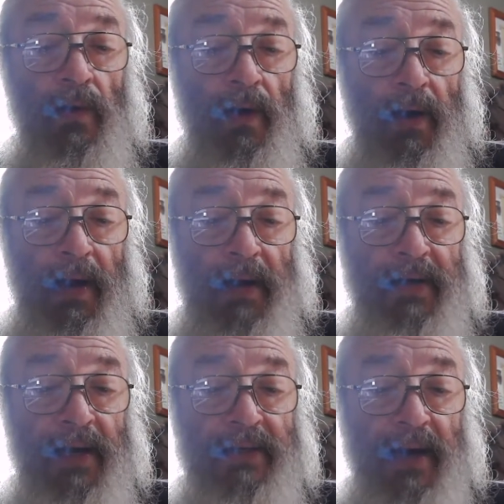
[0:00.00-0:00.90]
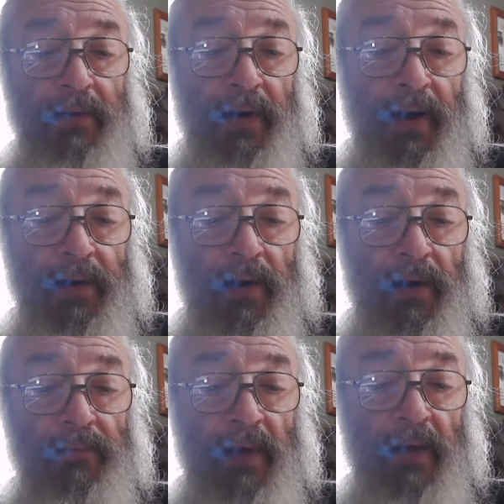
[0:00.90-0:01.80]
And that takes that right
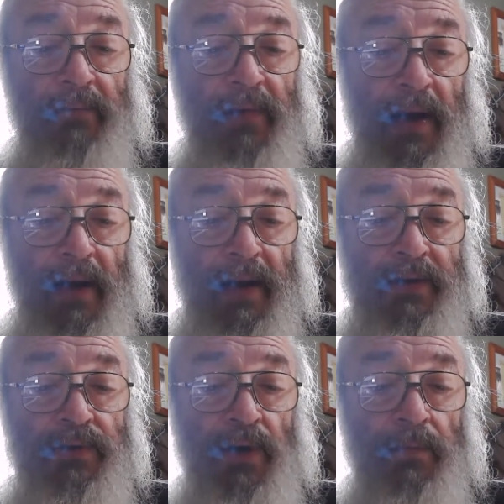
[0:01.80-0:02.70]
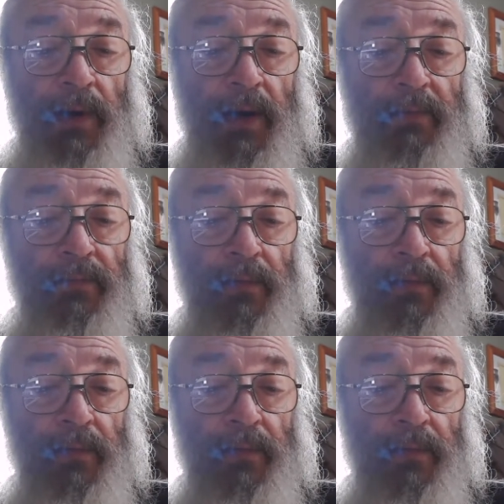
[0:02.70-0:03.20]
off if you got a nice sharp knife,